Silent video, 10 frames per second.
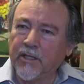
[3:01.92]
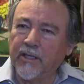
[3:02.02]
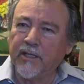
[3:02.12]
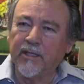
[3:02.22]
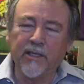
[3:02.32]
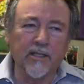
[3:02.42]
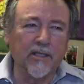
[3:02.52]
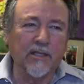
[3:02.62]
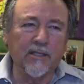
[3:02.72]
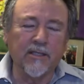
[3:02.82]
And, and, and
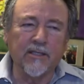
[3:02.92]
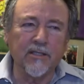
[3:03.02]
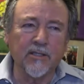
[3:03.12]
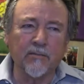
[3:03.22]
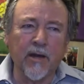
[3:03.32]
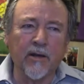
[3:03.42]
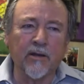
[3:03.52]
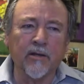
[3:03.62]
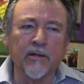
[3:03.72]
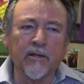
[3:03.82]
it doesn't
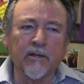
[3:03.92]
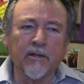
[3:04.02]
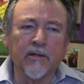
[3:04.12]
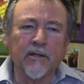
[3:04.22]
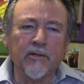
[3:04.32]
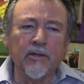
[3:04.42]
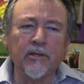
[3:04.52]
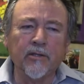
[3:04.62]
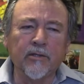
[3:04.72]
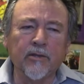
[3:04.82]
matter, you,
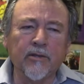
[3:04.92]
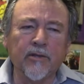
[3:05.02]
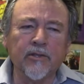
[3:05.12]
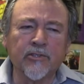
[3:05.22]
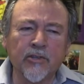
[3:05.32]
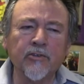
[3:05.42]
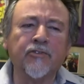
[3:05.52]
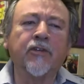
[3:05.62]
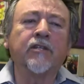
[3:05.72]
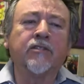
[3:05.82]
there are
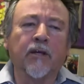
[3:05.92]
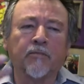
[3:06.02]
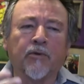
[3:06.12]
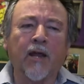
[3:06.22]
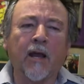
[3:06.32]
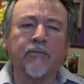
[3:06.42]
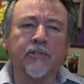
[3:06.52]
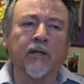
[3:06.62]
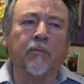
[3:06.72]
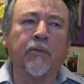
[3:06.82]
certain things that perhaps
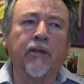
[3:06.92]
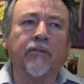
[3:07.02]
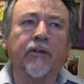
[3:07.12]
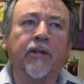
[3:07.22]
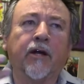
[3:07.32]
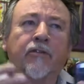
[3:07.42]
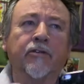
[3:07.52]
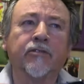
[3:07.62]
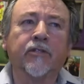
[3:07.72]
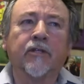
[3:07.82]
sell better than
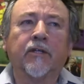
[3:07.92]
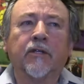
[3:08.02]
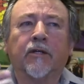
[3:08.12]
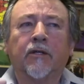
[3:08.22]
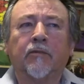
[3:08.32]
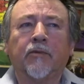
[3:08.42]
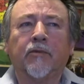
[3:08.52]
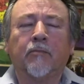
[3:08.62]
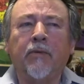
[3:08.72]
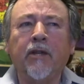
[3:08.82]
others.
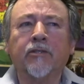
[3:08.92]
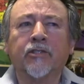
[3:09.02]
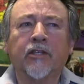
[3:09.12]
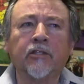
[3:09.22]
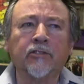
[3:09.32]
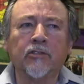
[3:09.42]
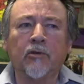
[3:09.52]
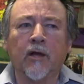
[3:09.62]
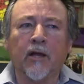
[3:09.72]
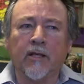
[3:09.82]
The better skilled
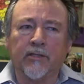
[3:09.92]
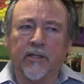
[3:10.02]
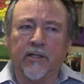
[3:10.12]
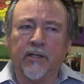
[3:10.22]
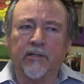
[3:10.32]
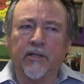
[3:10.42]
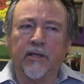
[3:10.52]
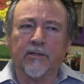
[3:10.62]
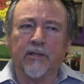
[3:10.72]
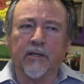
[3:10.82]
you are as, a, as,
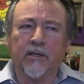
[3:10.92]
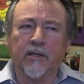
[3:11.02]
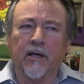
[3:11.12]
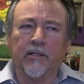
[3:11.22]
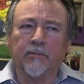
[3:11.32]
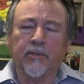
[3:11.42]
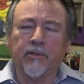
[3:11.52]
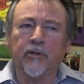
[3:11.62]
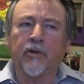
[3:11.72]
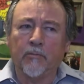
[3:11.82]
as a, an
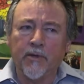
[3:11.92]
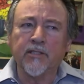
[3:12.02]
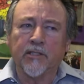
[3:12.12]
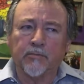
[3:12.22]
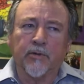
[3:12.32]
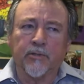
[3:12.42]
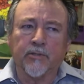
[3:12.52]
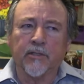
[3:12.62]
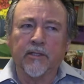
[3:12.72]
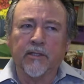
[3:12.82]
entrepreneur or a business
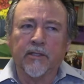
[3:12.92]
person,